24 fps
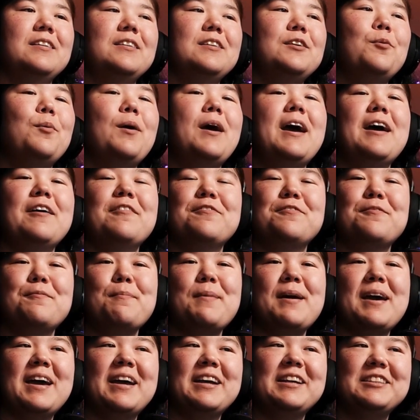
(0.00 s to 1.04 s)
You have
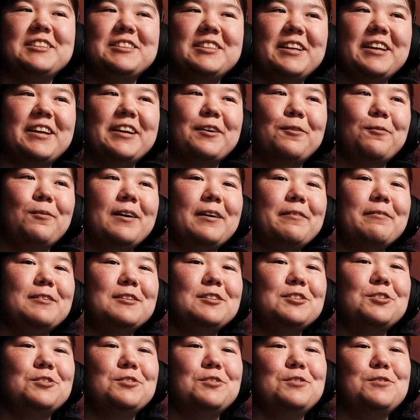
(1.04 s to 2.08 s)
magic! Why
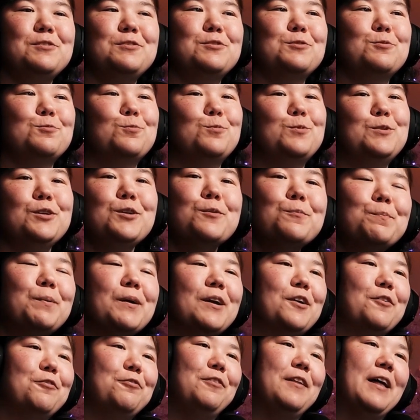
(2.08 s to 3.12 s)
would you use real
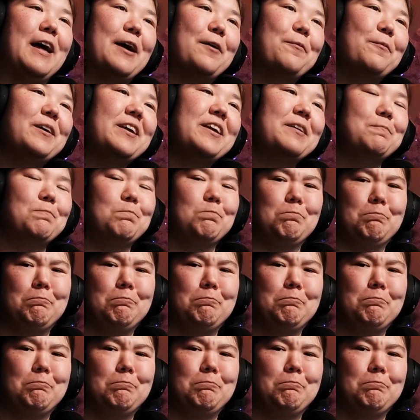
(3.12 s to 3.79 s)
butterfly? Wait...